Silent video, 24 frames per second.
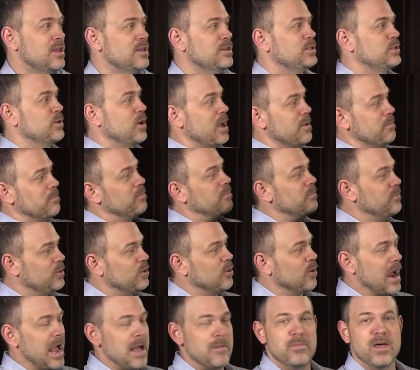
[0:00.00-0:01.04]
So I
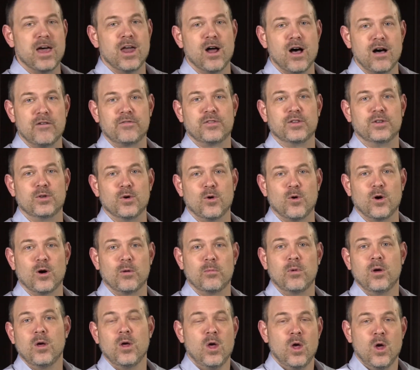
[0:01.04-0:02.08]
grabbed that off the
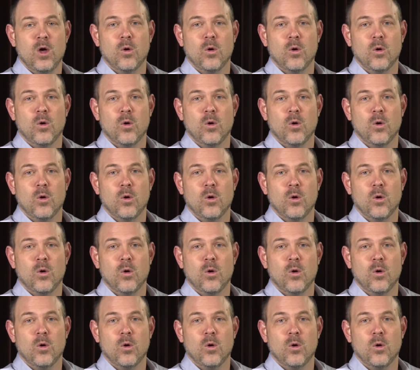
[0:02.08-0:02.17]
dorm